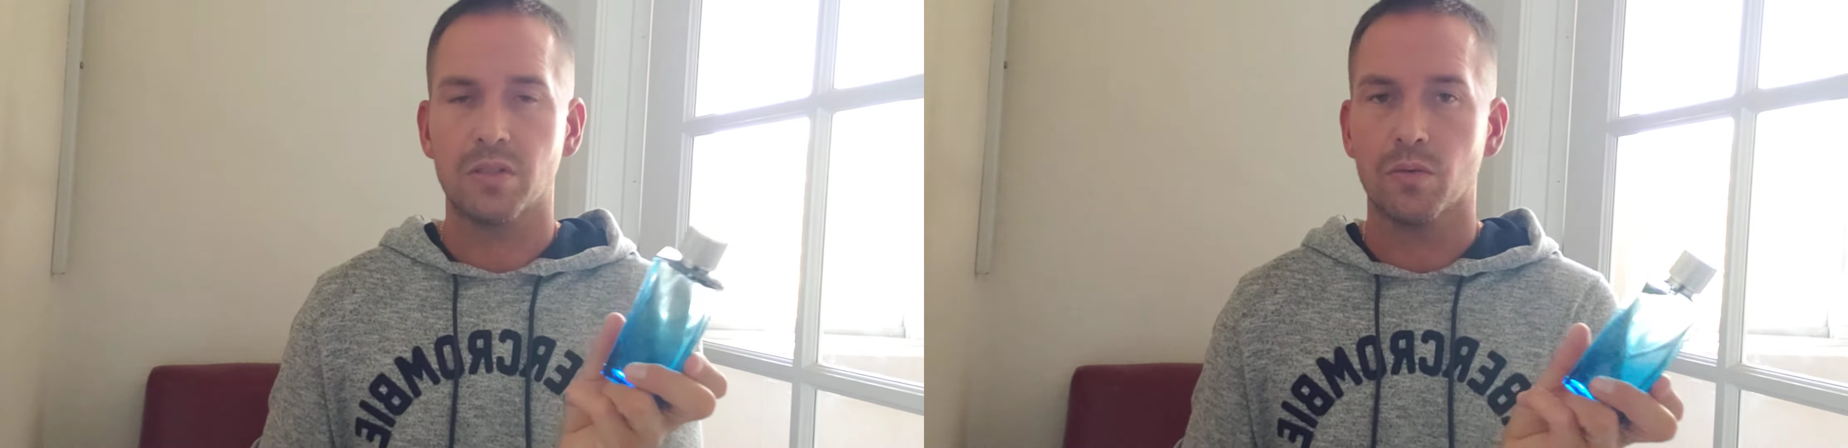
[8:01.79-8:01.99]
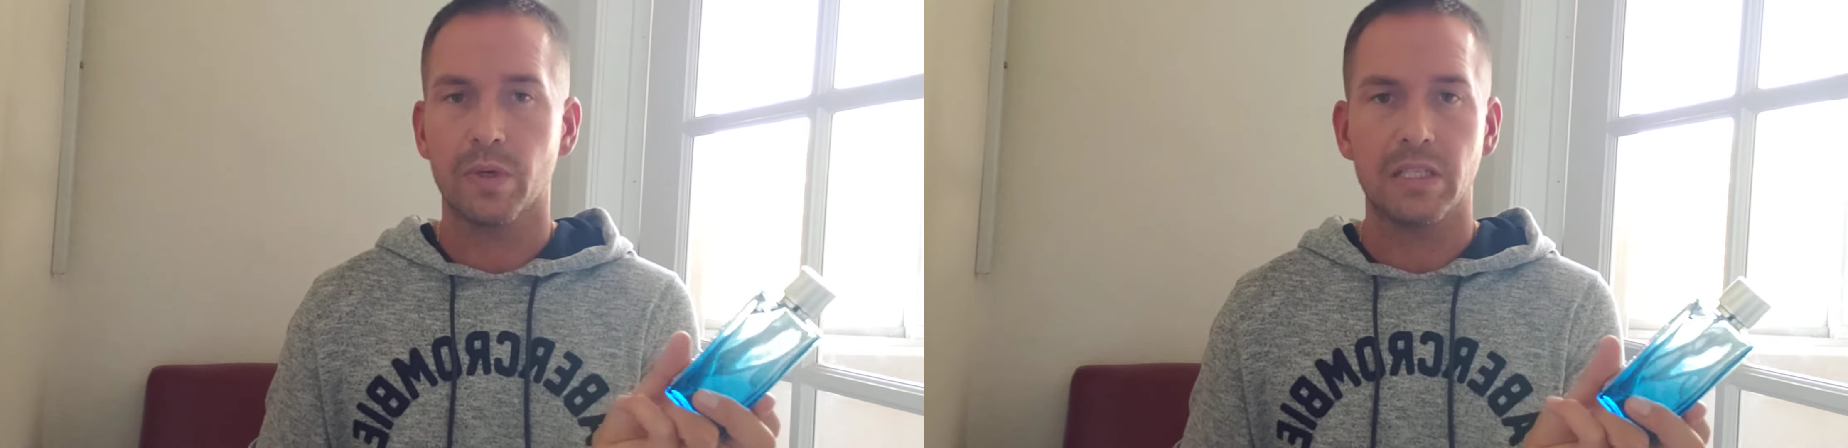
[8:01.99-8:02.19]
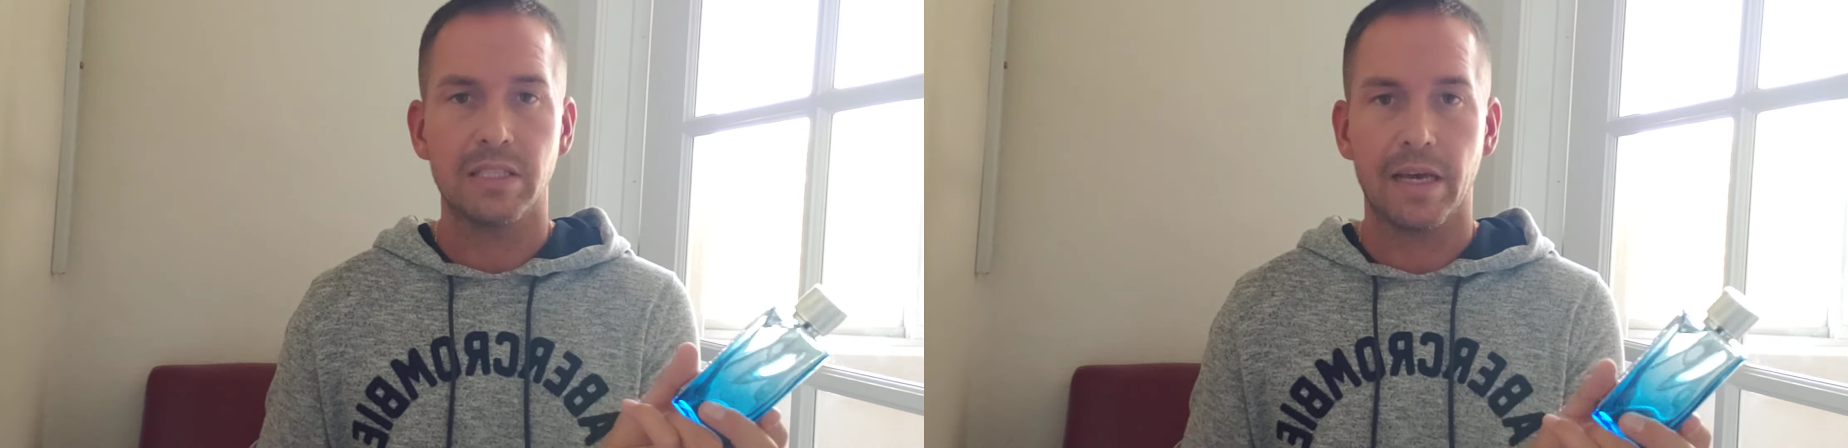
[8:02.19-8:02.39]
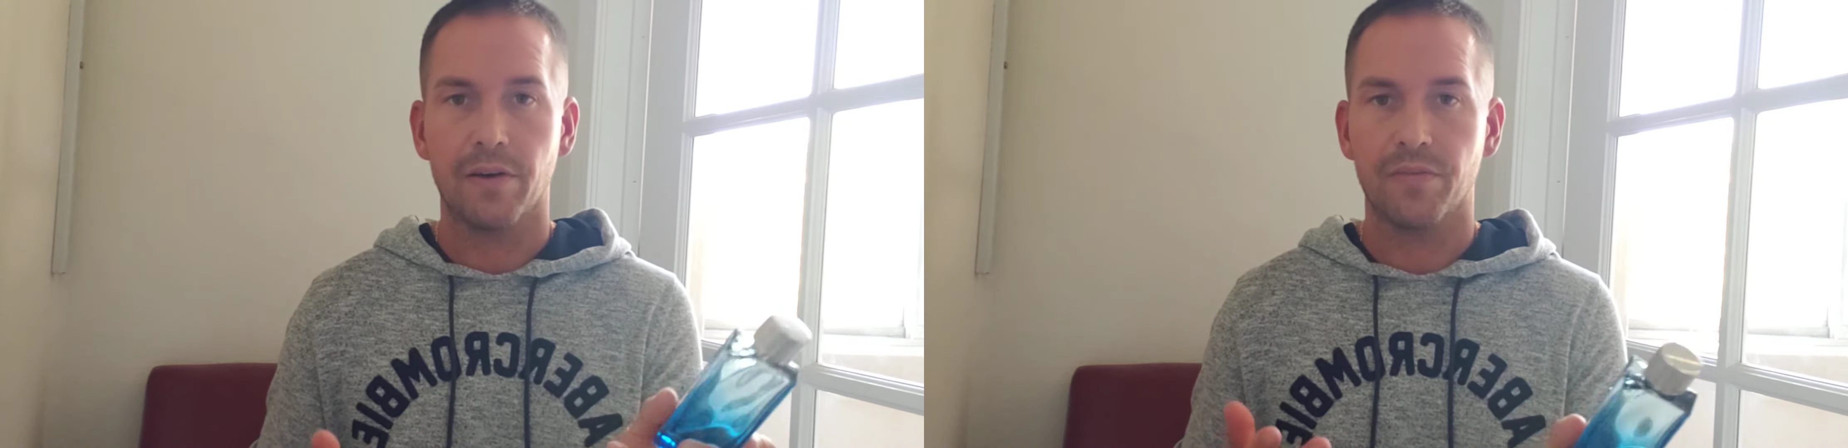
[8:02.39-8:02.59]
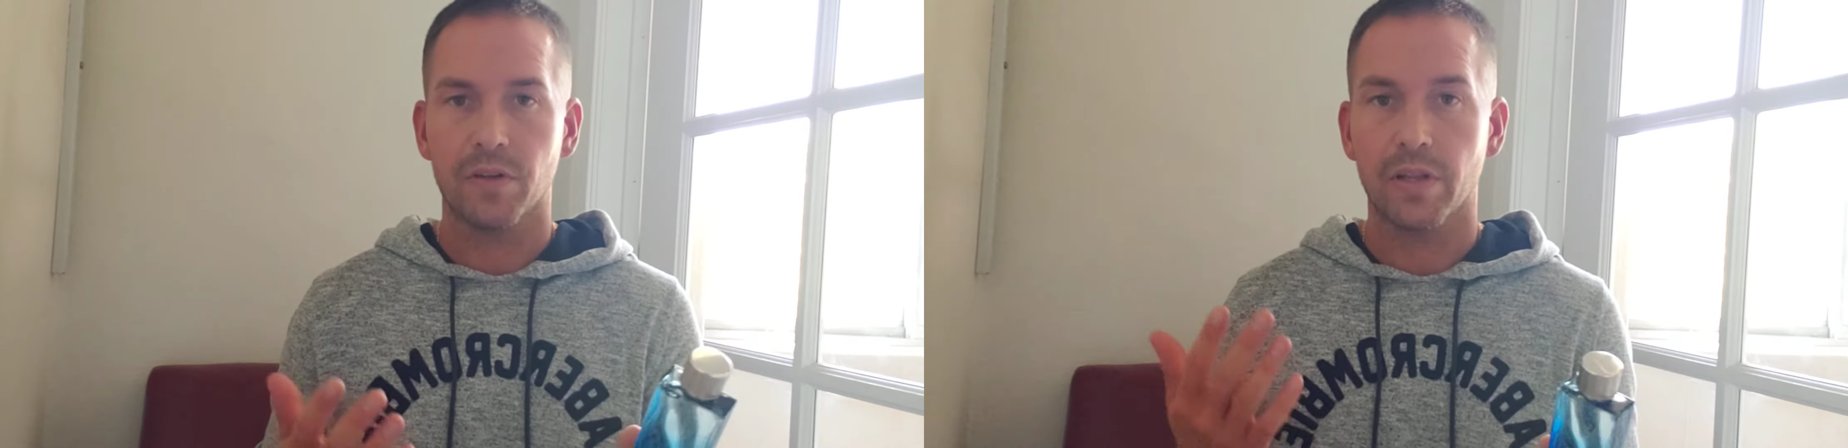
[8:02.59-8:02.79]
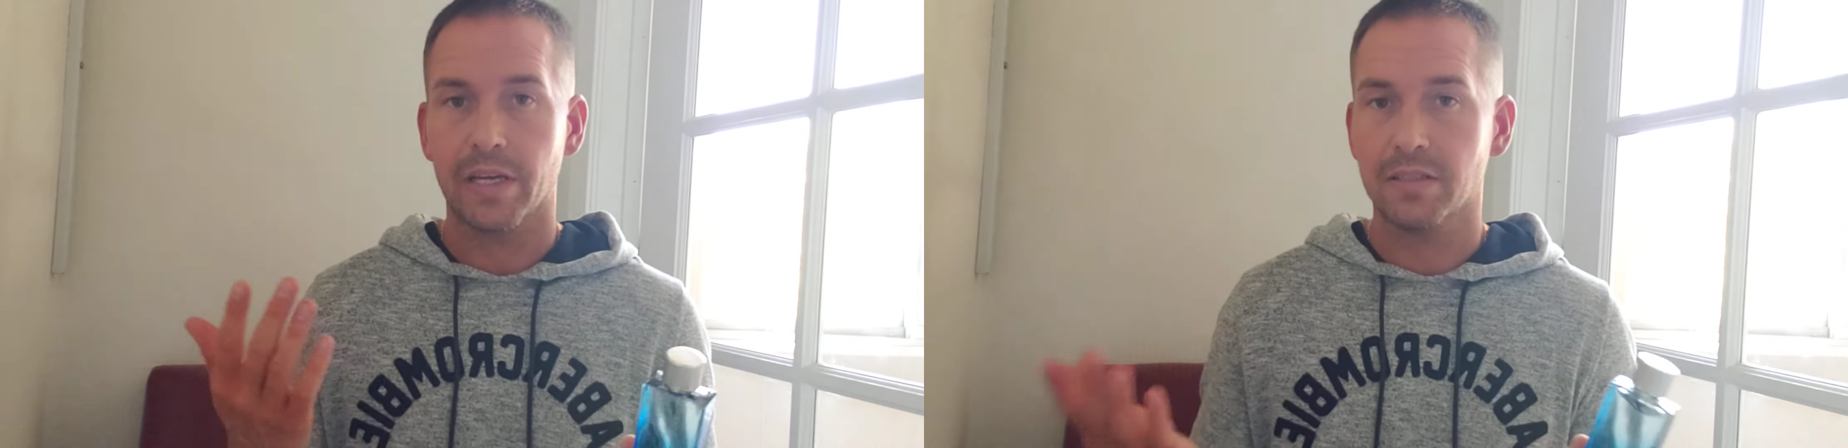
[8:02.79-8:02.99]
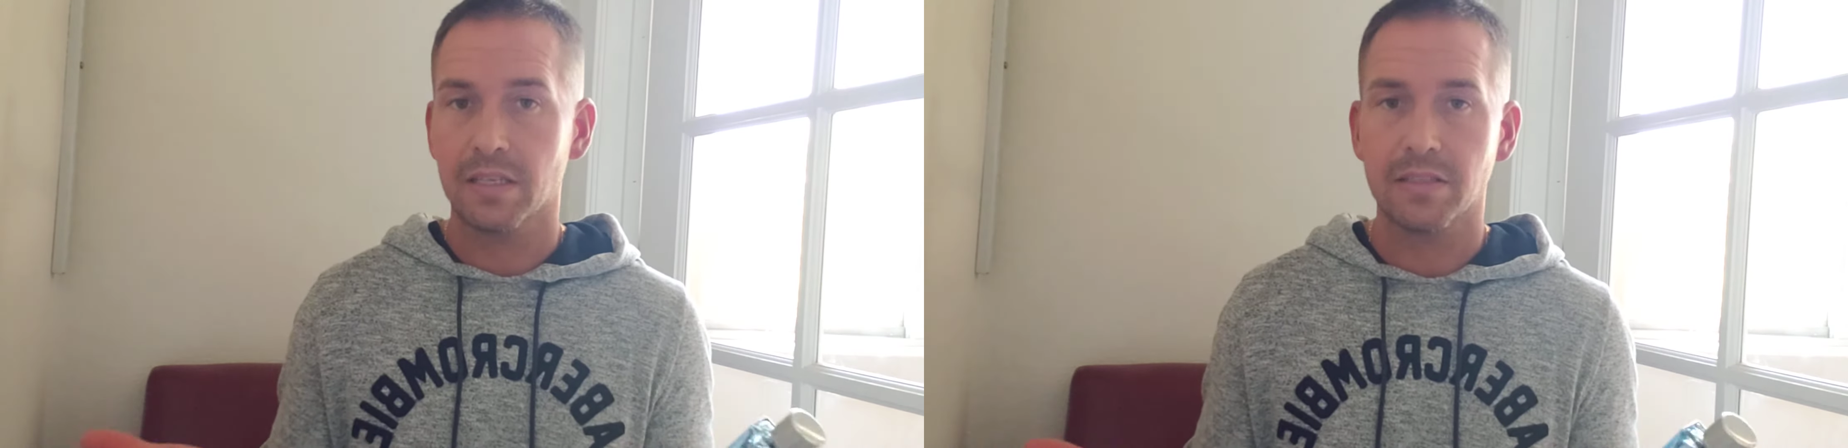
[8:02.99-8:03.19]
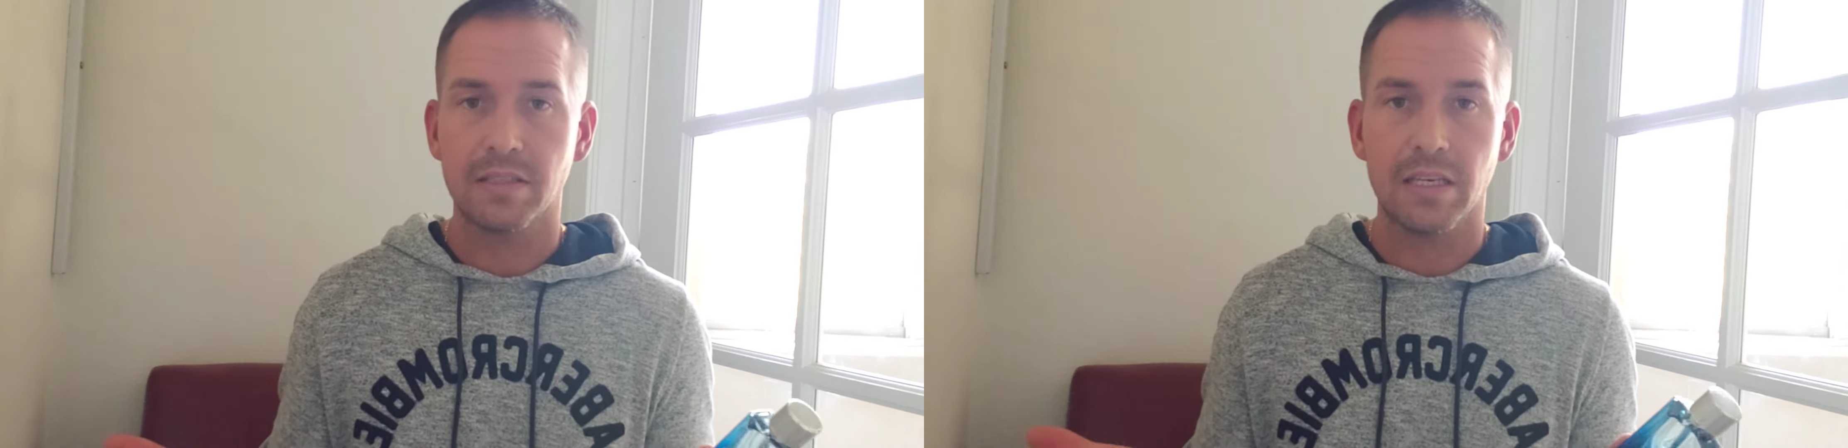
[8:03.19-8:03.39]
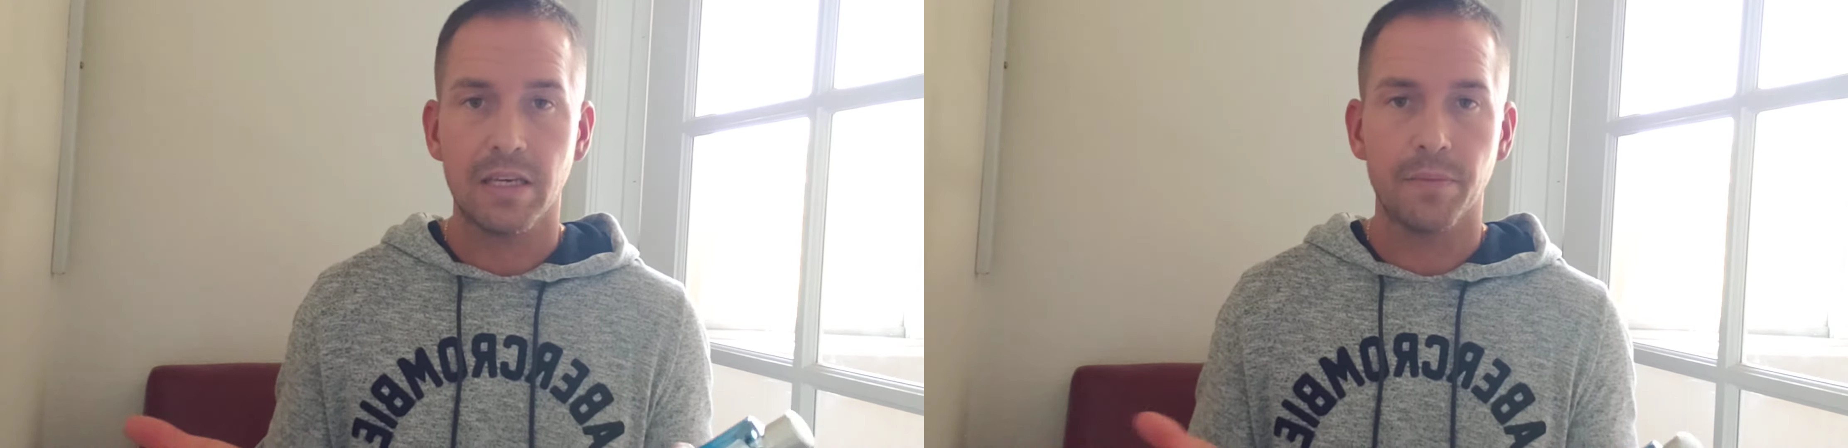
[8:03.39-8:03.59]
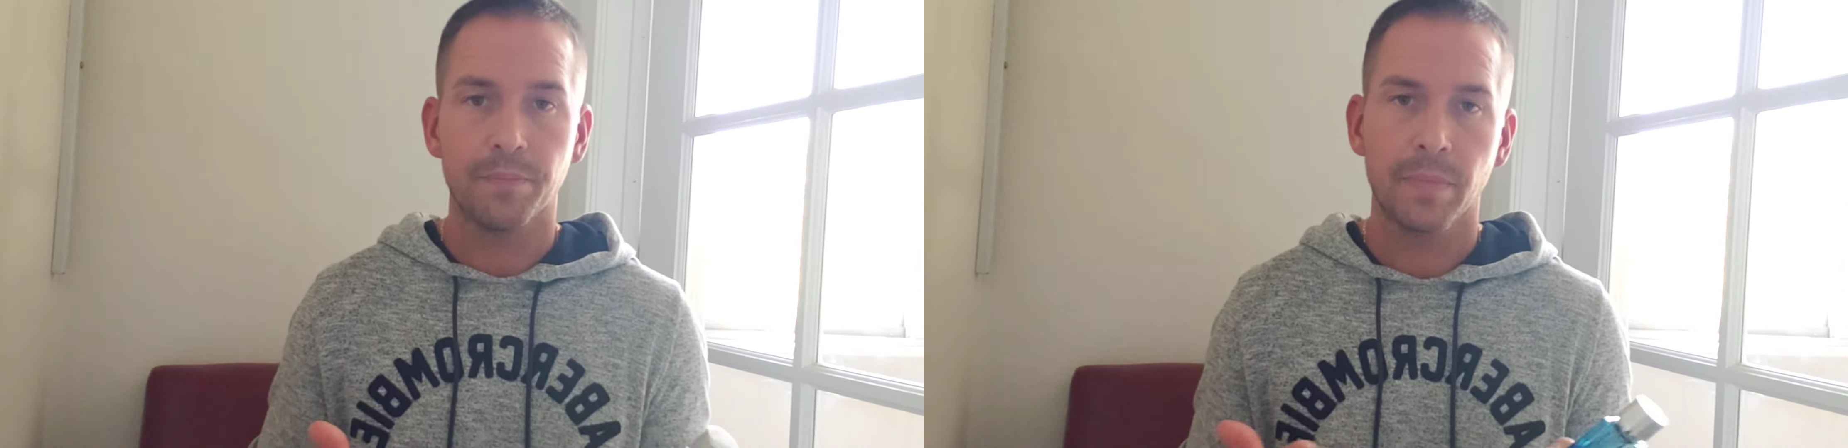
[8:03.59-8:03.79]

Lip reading: to retail for like $60,